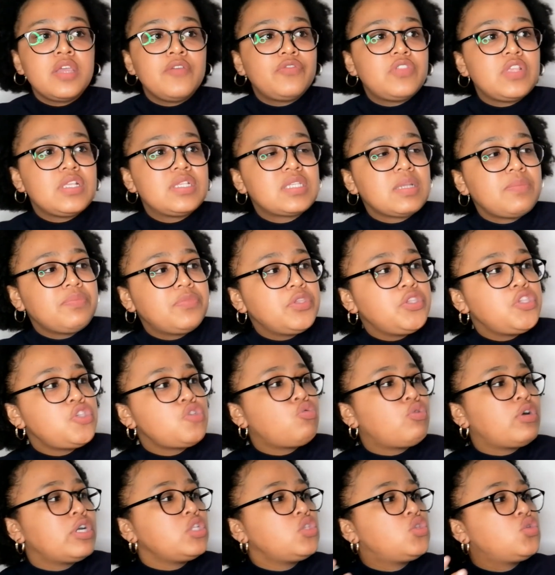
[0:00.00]
there's something you
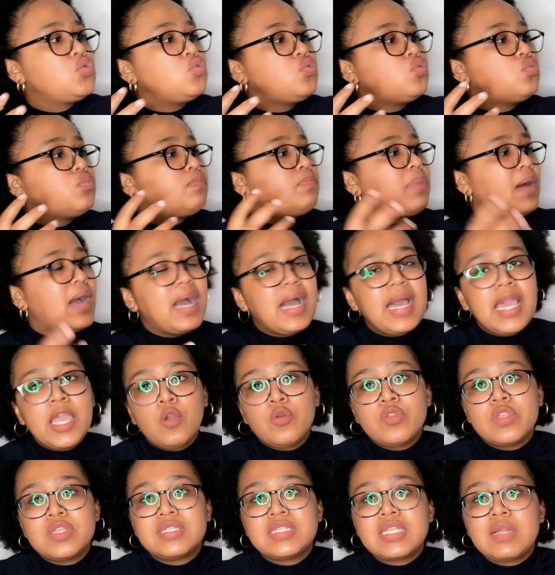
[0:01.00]
want to buy, or
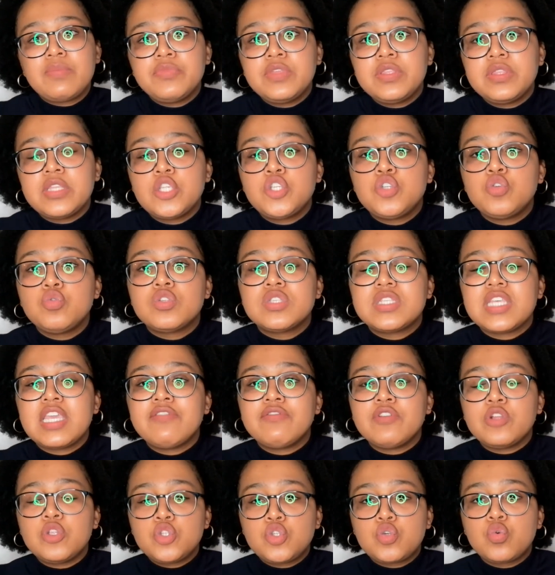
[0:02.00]
there's something that you're
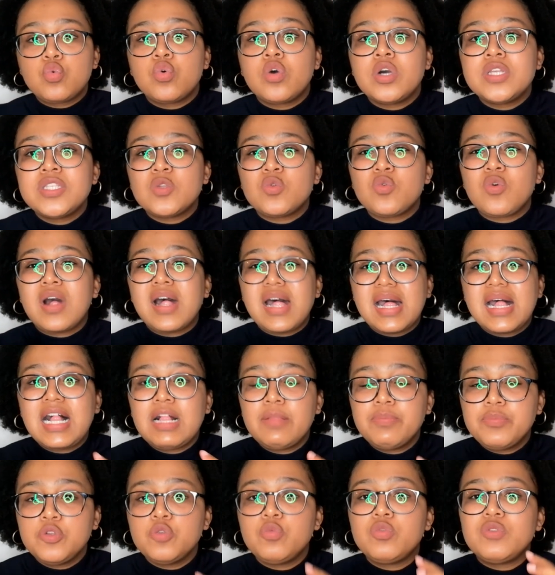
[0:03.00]
saving towards, it will
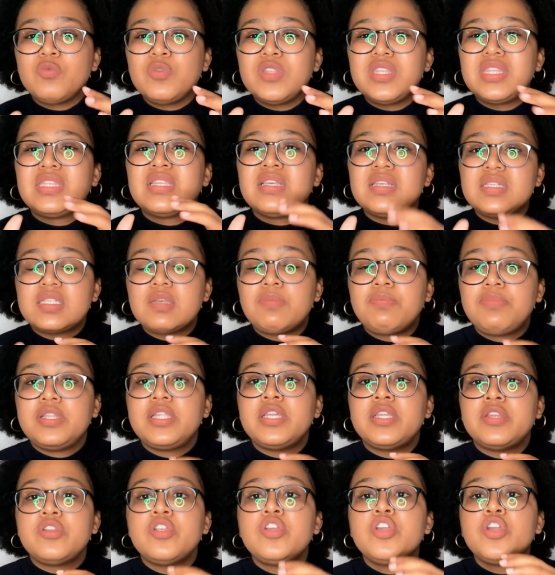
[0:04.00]
help you with
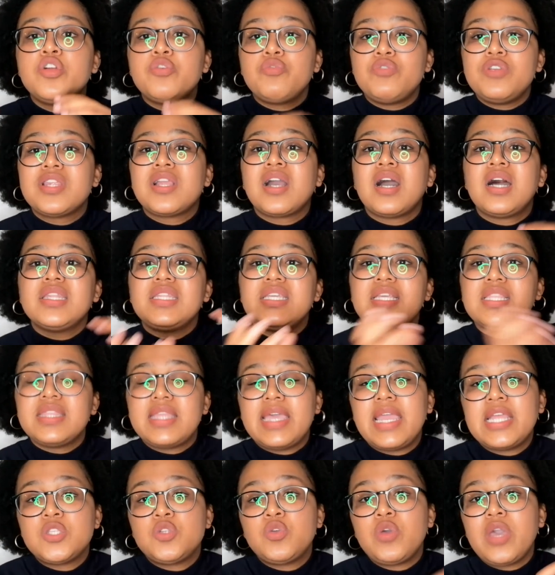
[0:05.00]
discipline regarding
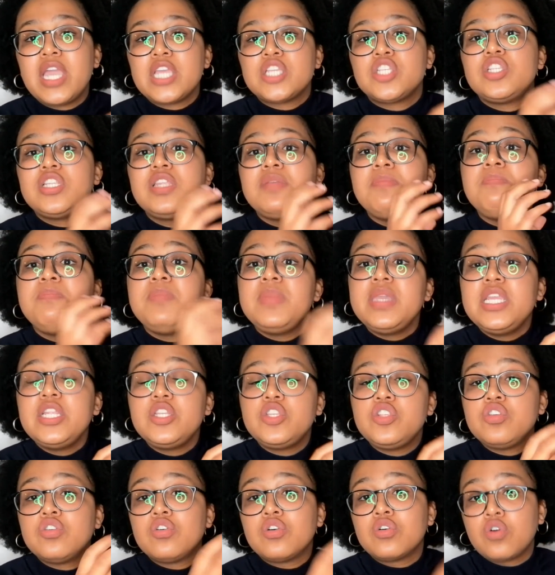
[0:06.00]
that to actually
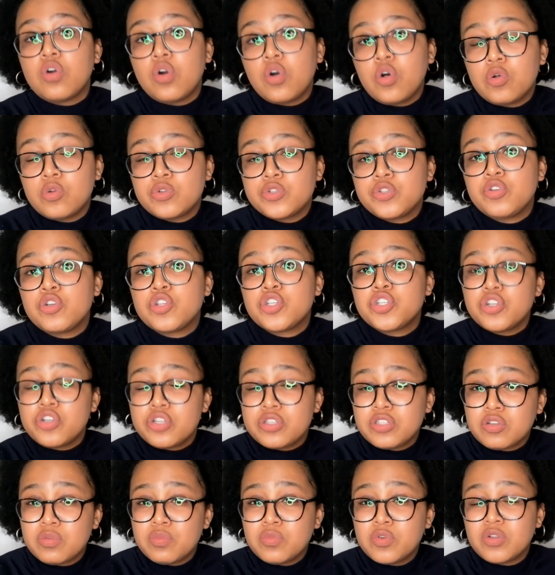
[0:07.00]
meet your goals, your
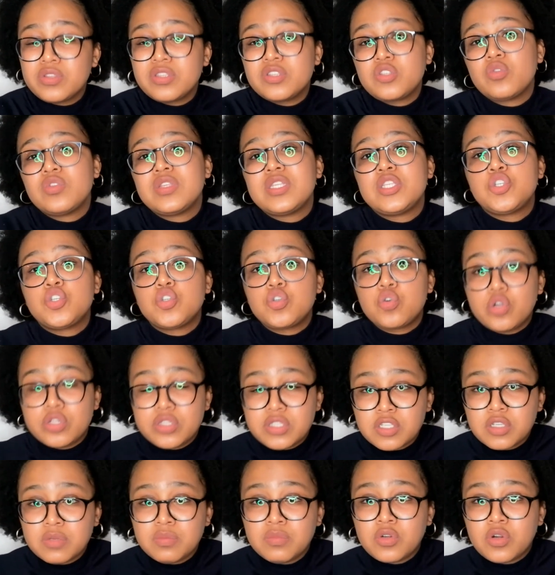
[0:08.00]
short-term. So there's
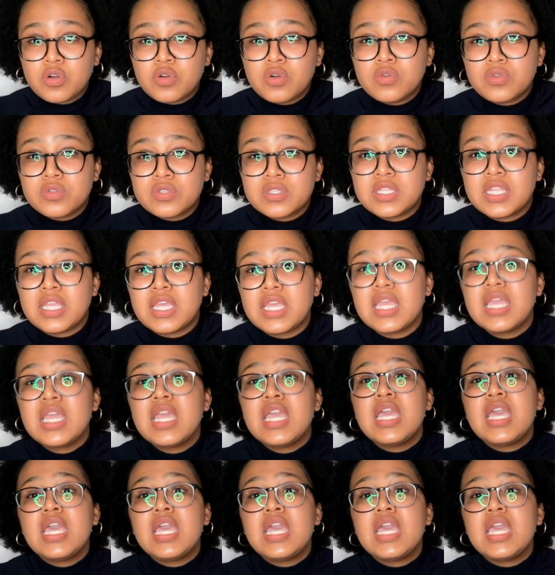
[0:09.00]
short-term goals there.